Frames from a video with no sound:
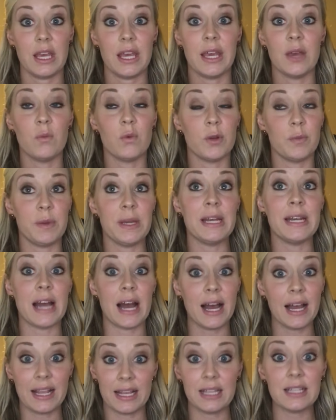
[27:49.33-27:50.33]
It would be
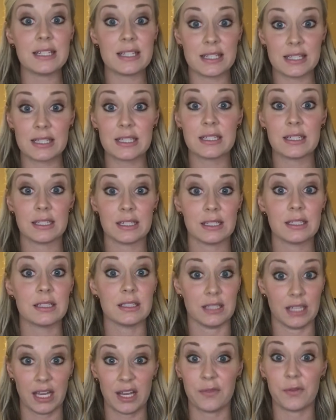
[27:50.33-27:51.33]
nice
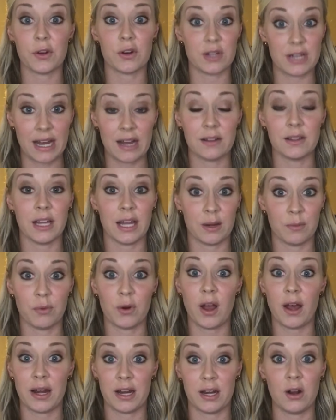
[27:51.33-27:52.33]
if your downline
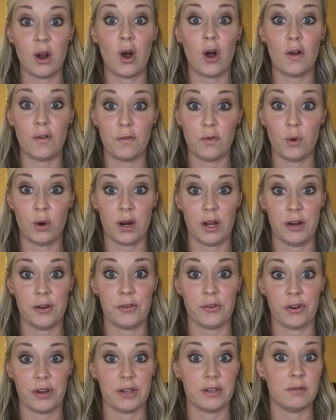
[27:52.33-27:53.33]
brought in all
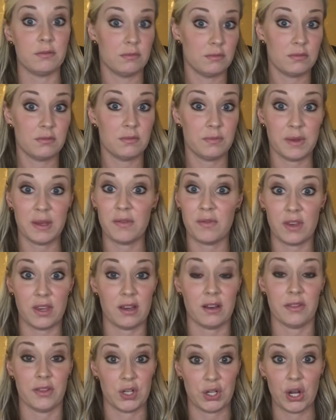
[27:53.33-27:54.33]
400
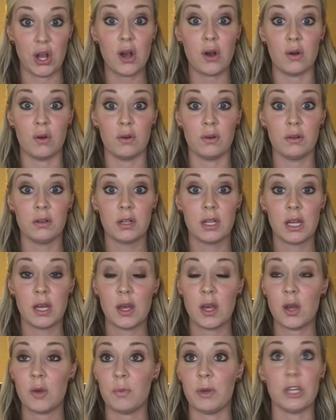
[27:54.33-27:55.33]
BV on their own,
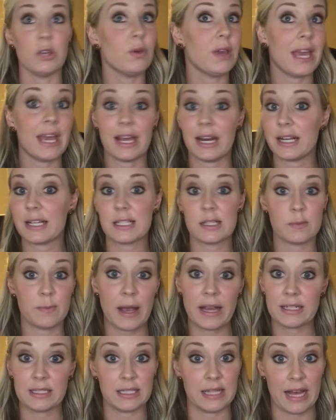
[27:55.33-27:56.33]
but you can't
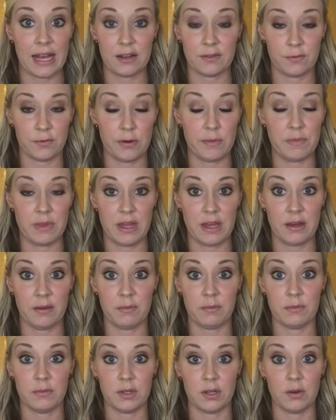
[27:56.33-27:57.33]
expect that from
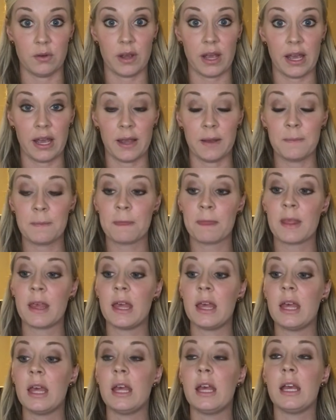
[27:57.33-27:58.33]
them, okay?
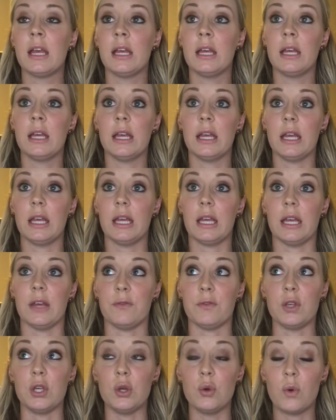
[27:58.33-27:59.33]

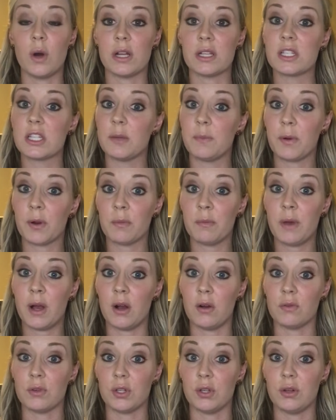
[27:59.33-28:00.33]
If you want to
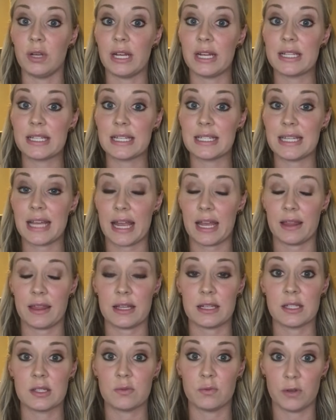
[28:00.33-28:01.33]
promote, you need to take
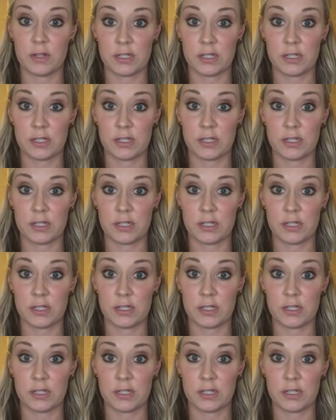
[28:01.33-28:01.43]
this